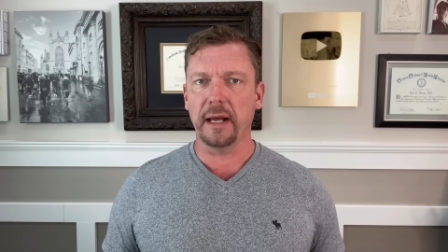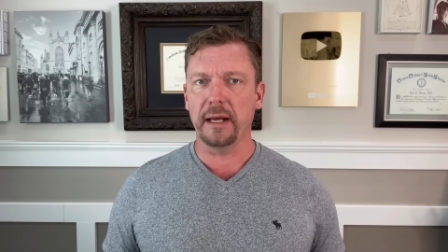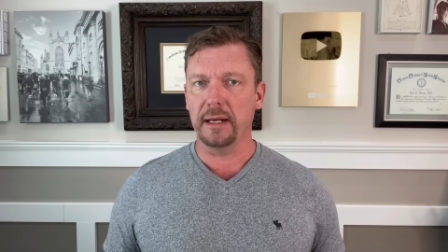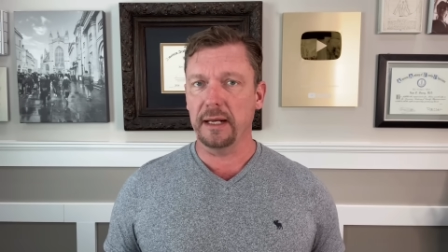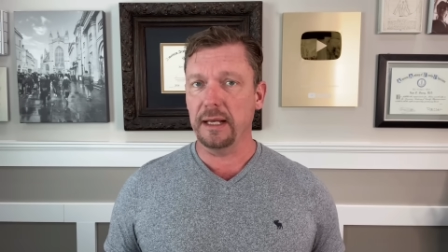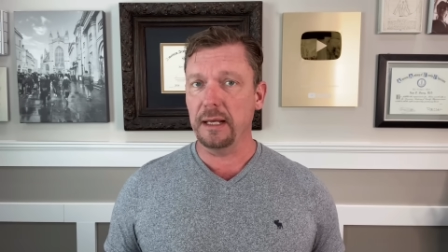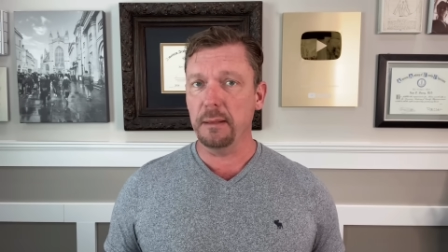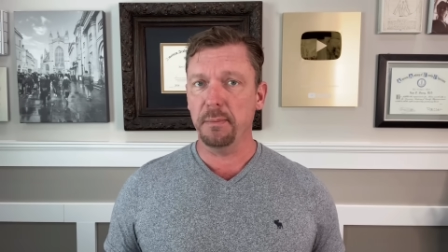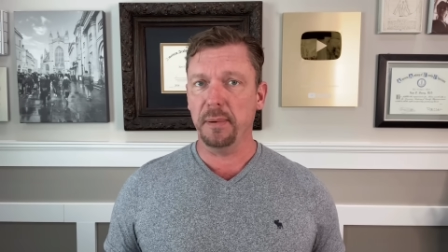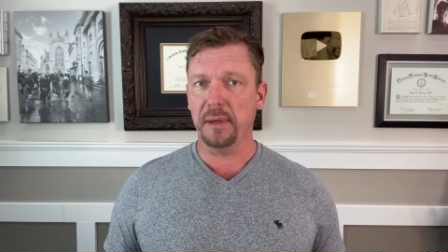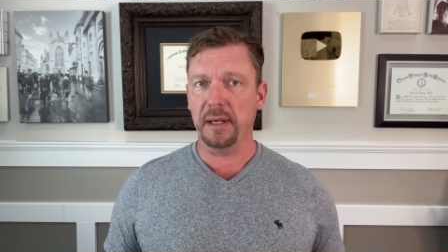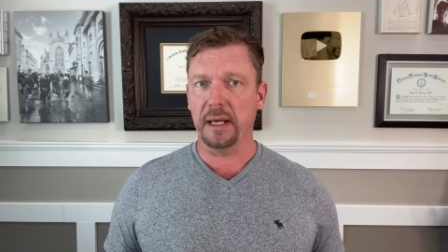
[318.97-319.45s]
and
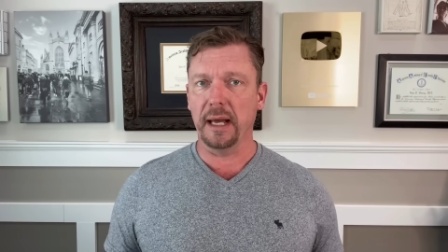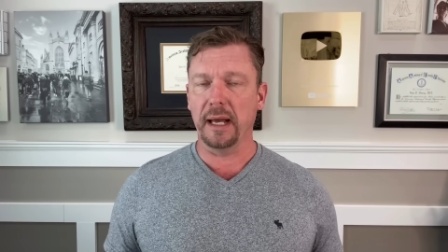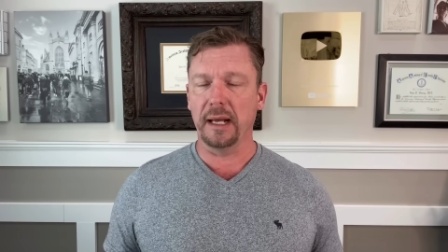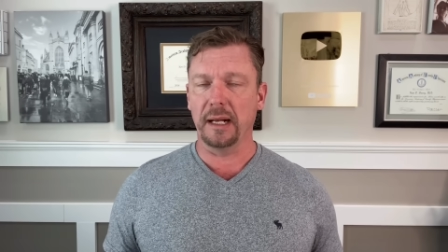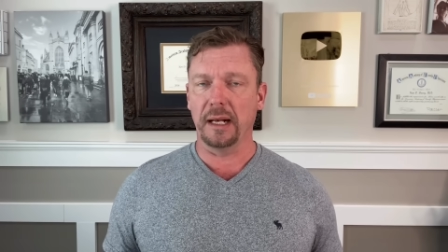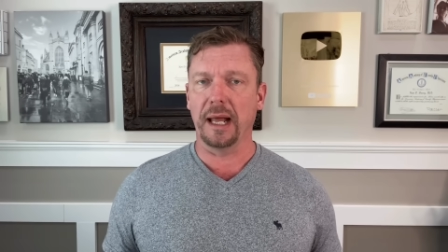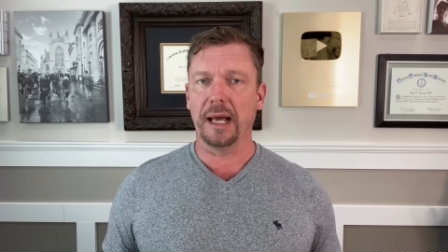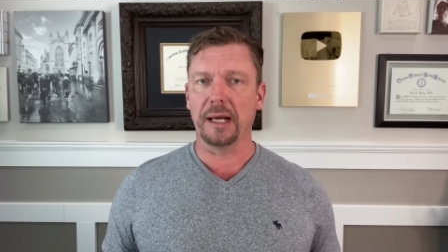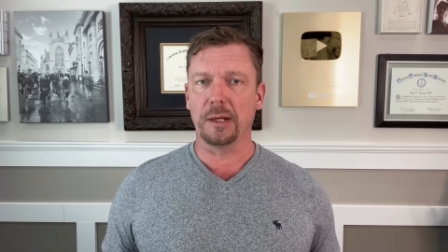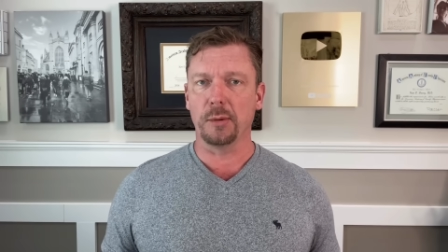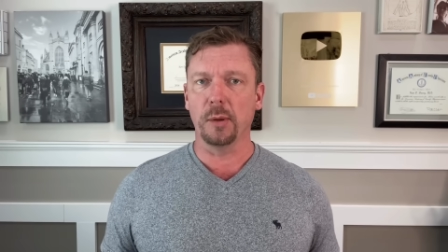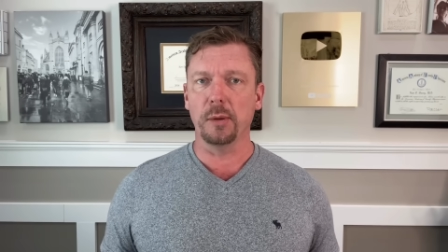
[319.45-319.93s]
EPA
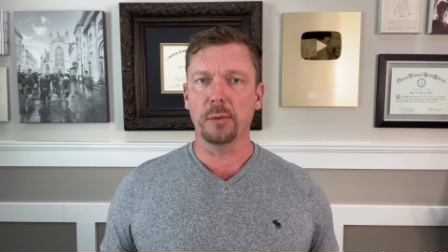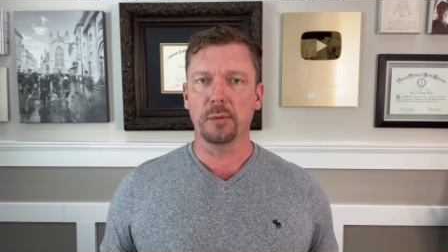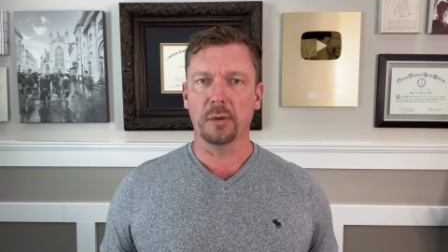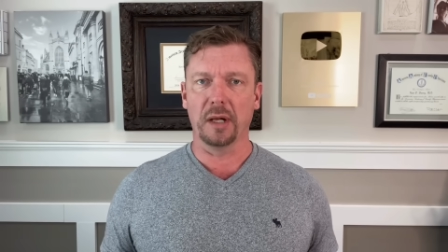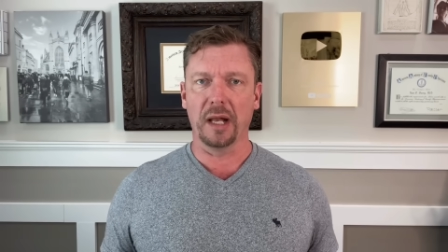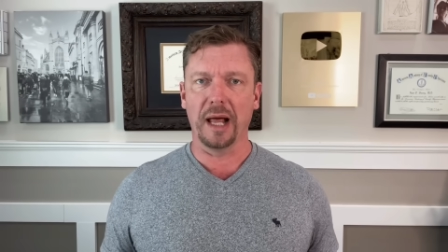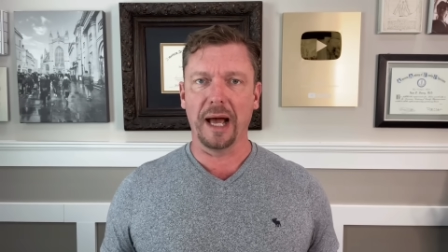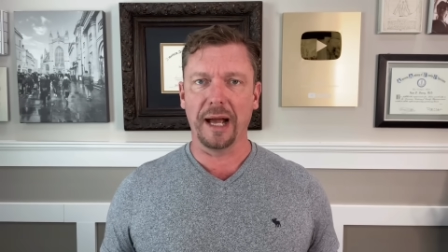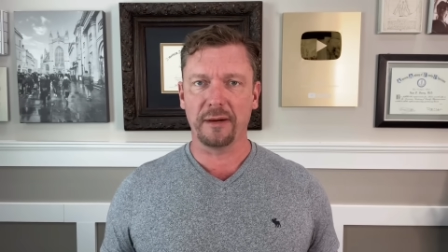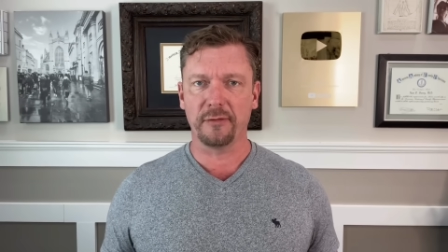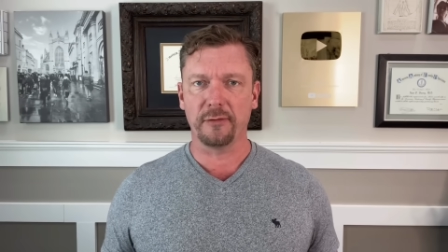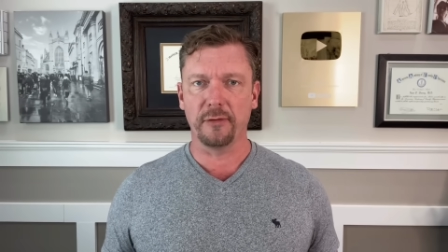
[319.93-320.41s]
like we would
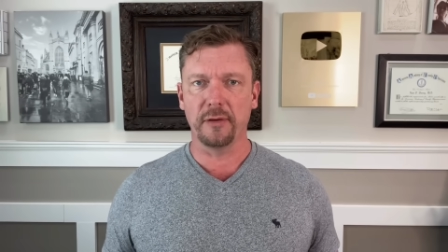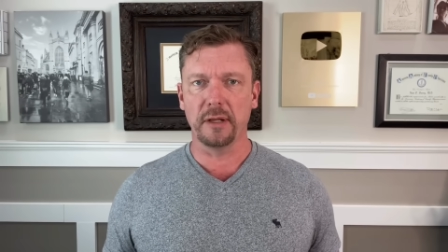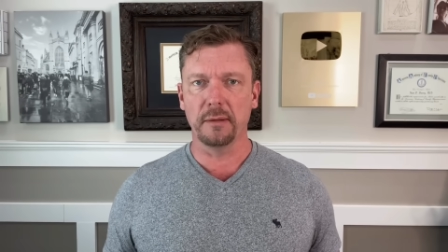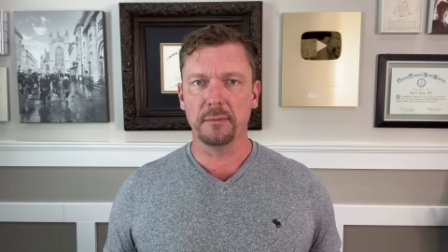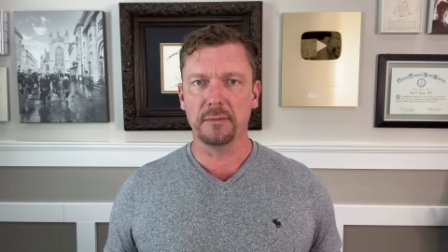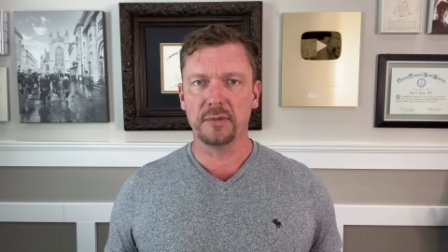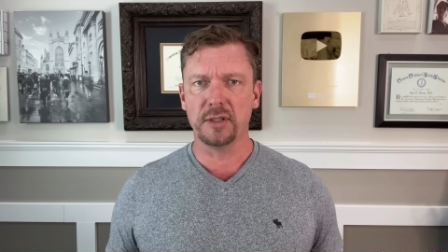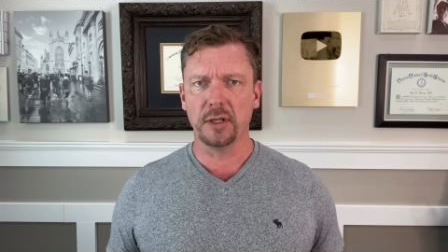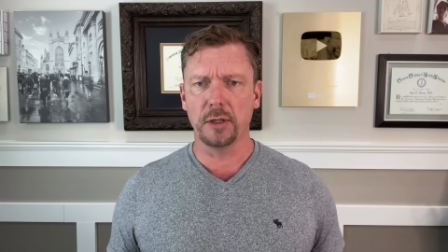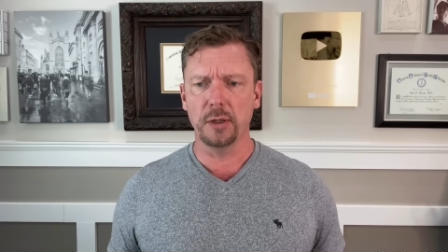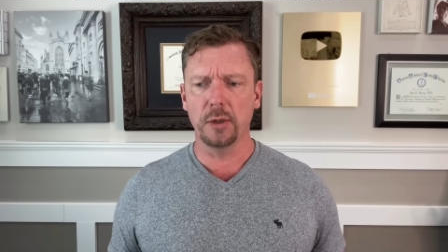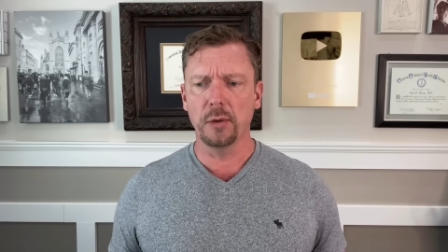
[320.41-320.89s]
like for them
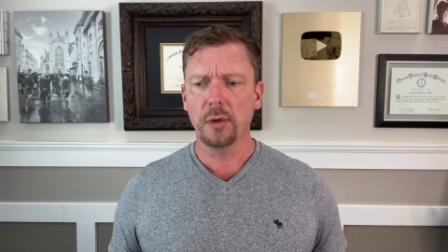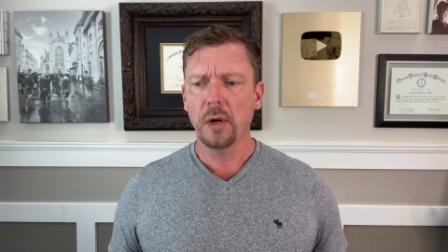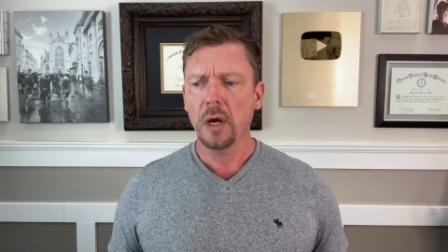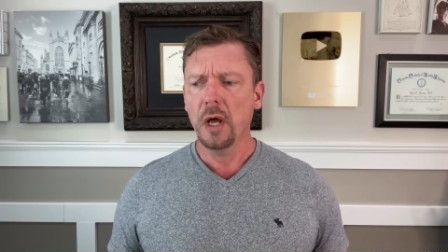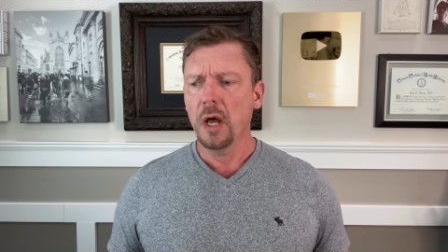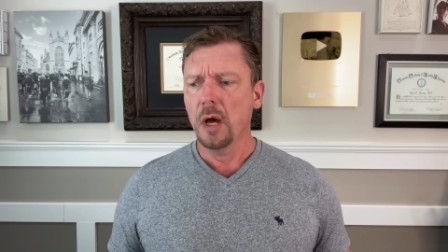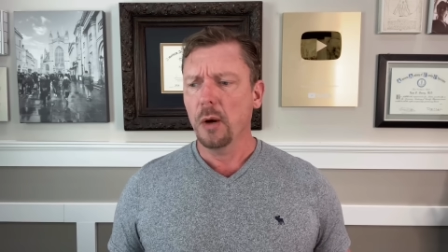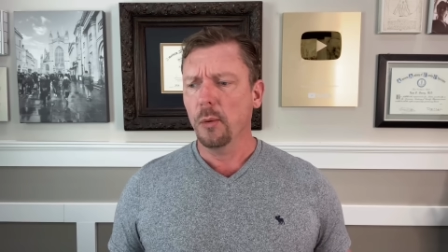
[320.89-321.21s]
to.